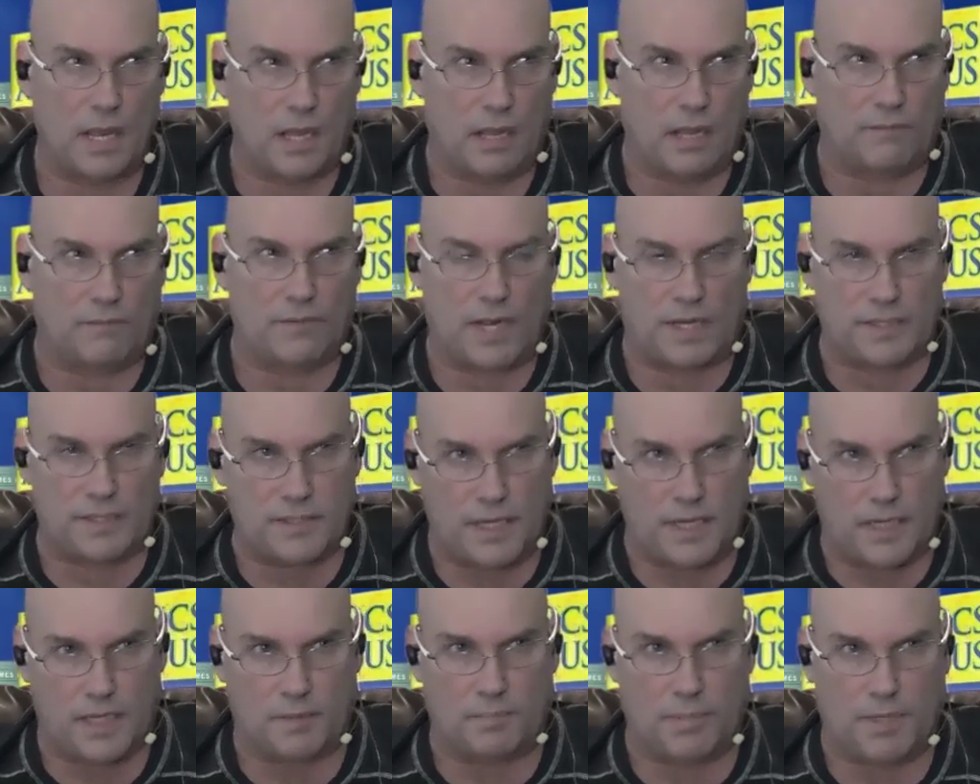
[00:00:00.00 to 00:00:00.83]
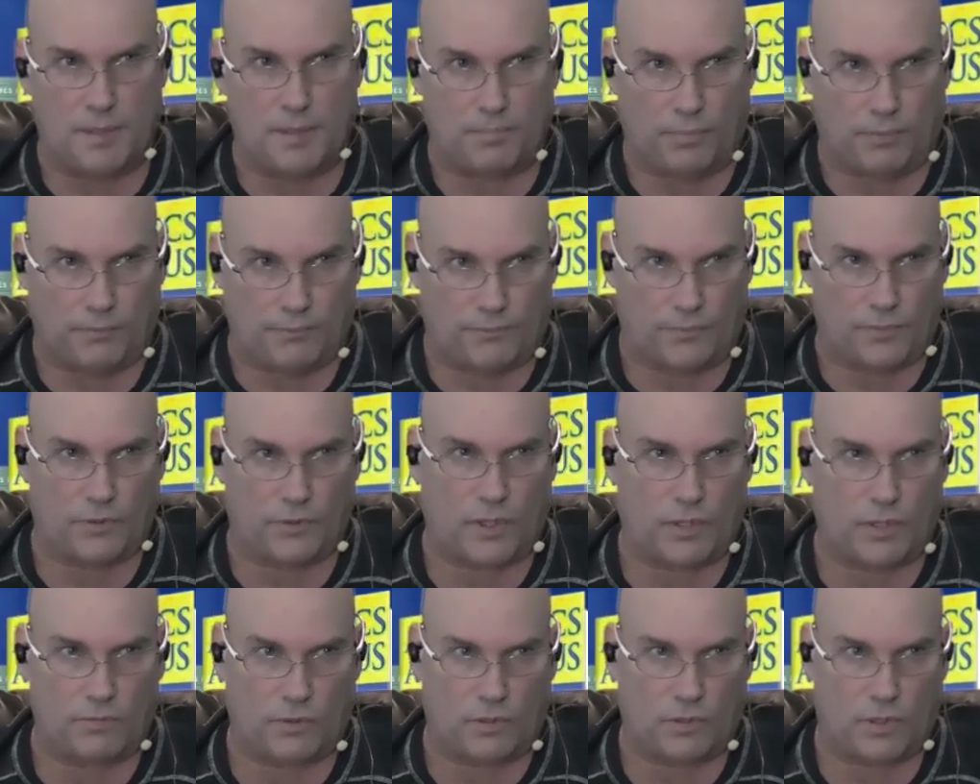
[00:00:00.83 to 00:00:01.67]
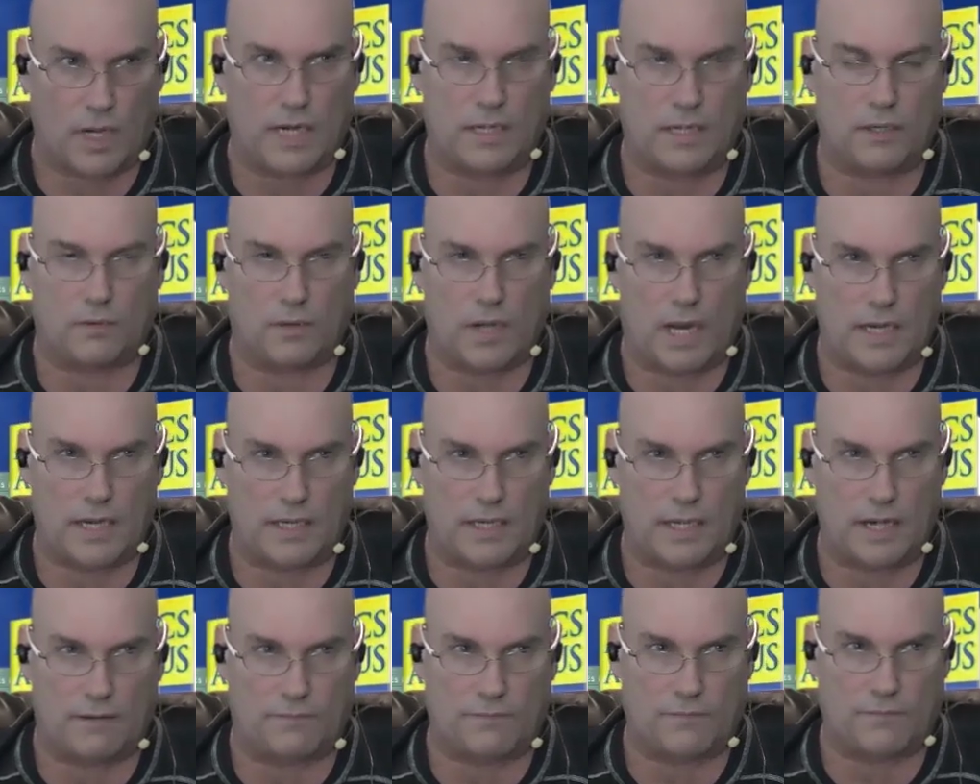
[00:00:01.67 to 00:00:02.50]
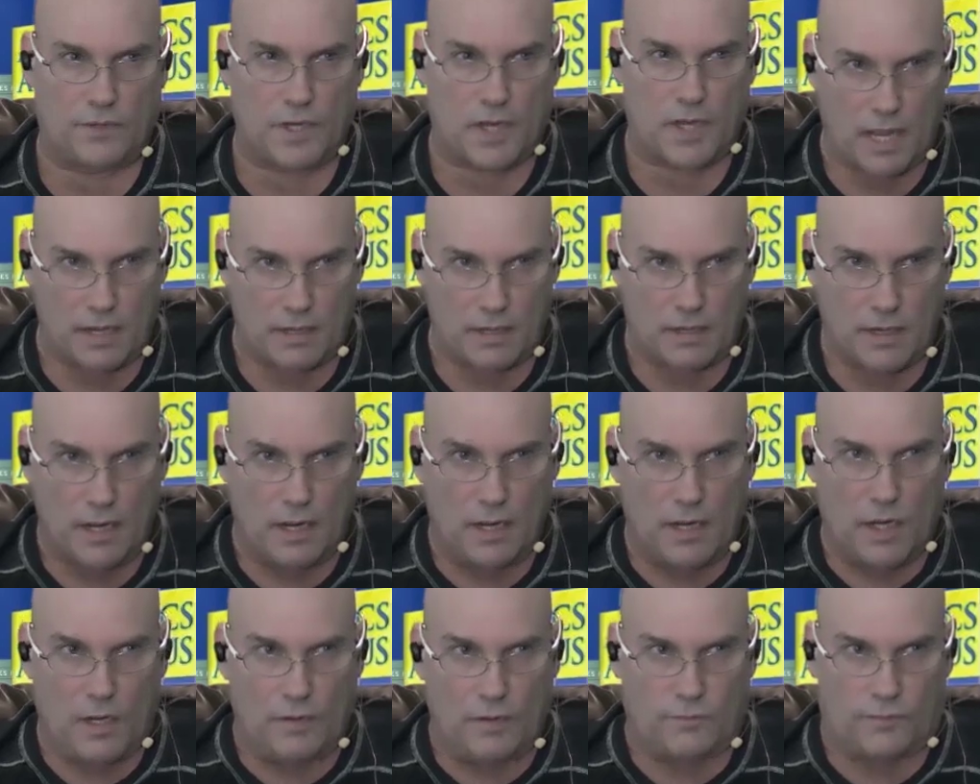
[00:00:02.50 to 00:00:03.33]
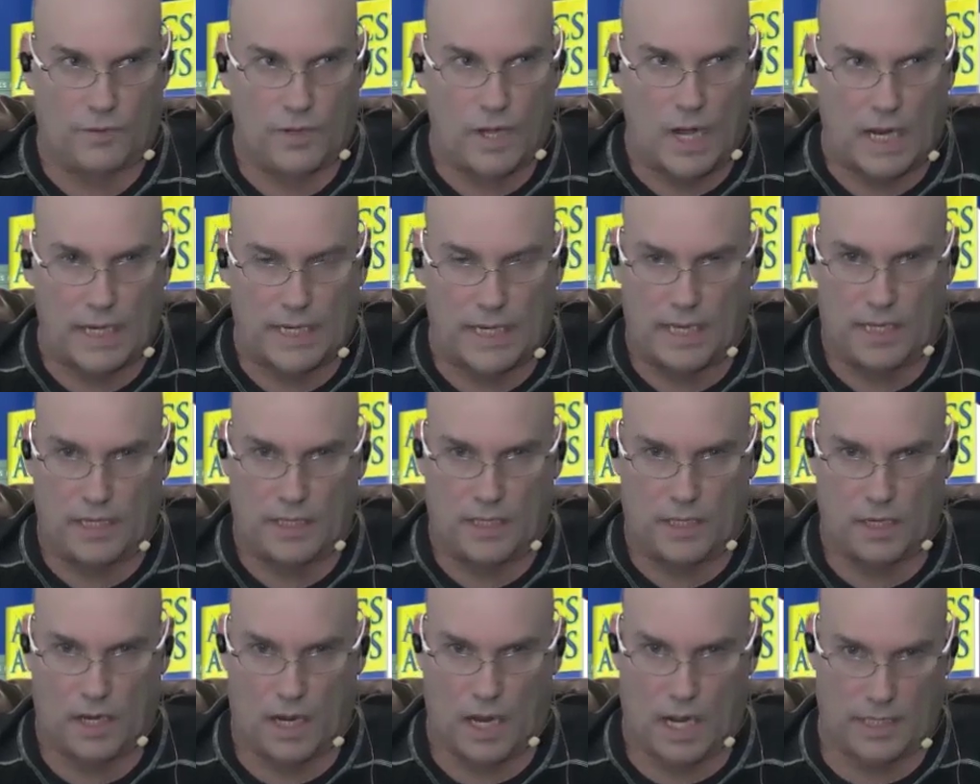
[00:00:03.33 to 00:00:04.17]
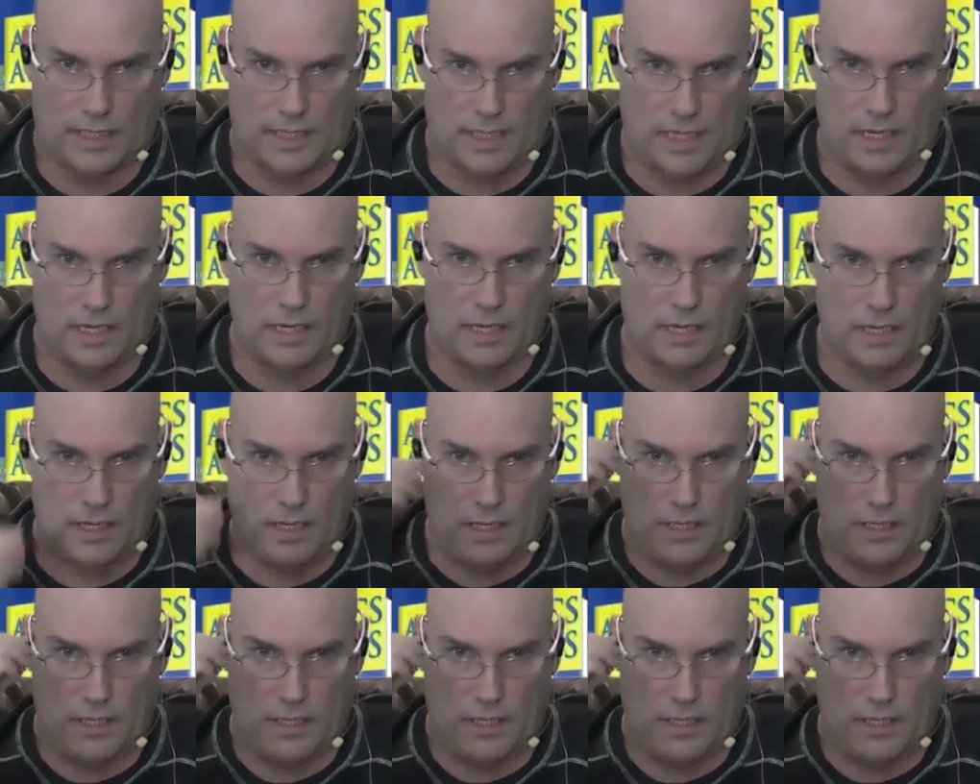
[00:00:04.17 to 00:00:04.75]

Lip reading: of not taking people for granted ever again, for not getting cocky.